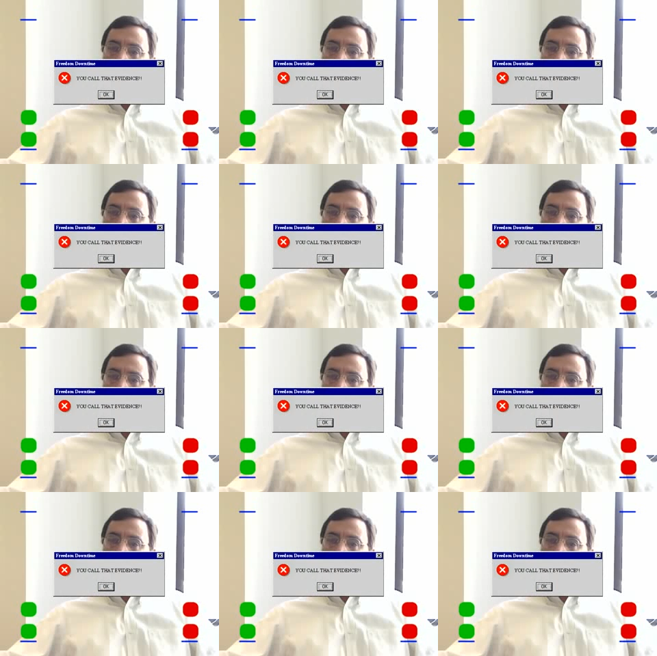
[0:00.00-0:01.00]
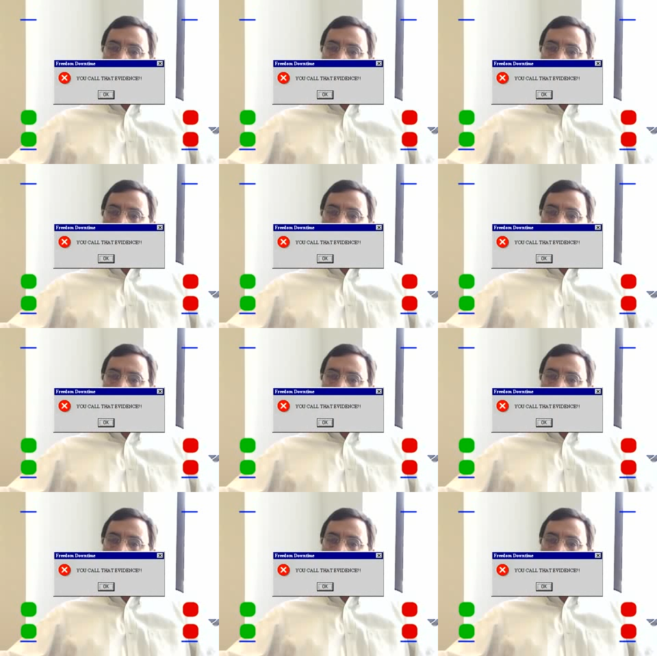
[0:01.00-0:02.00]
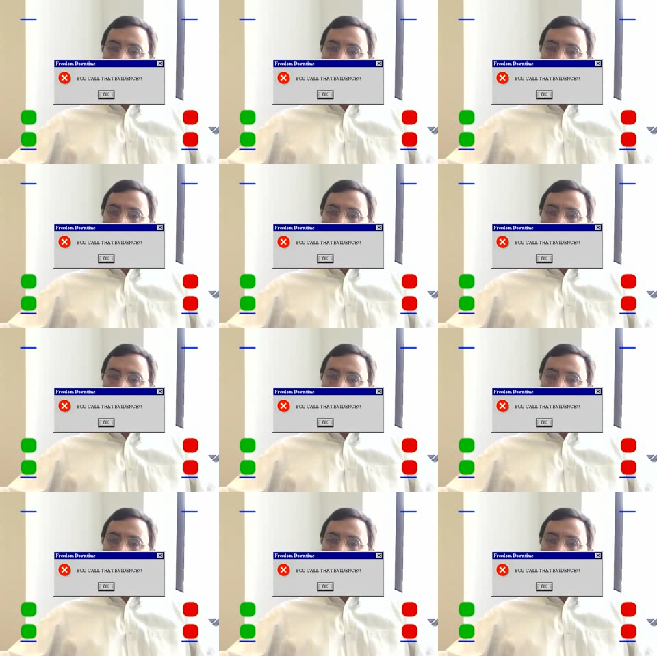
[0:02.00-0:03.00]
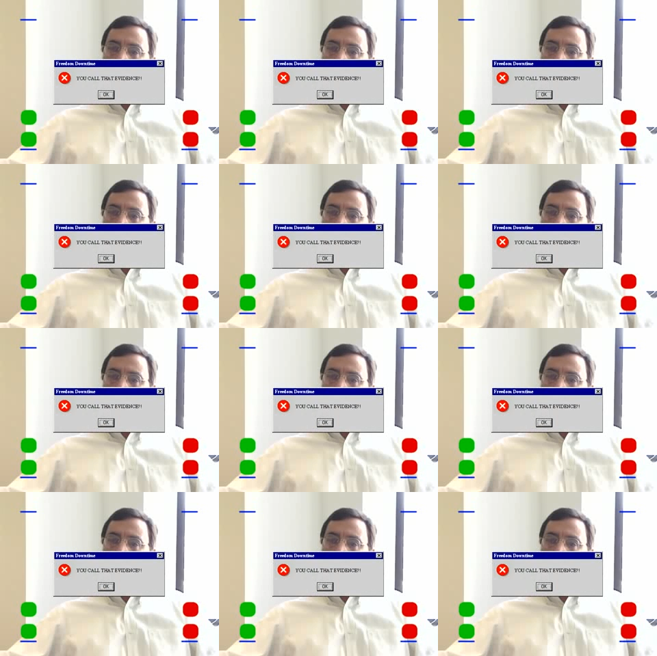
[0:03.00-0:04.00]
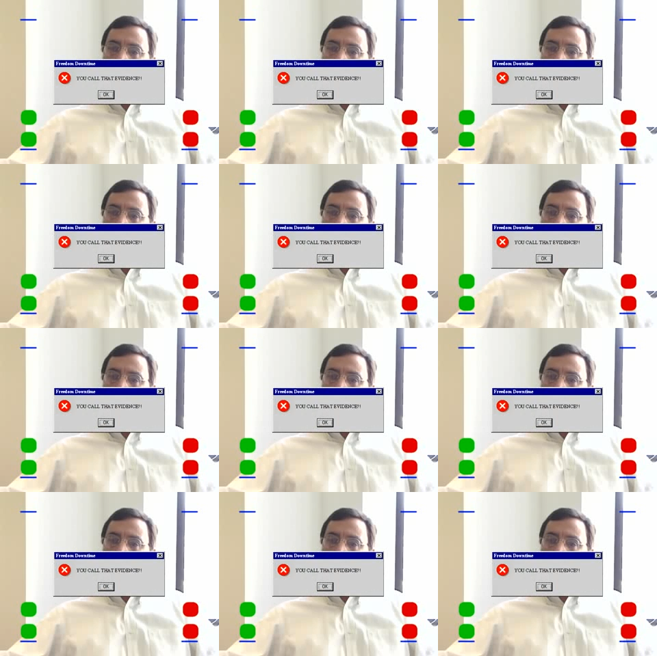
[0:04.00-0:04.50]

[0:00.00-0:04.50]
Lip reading: [unreadable: no face in view]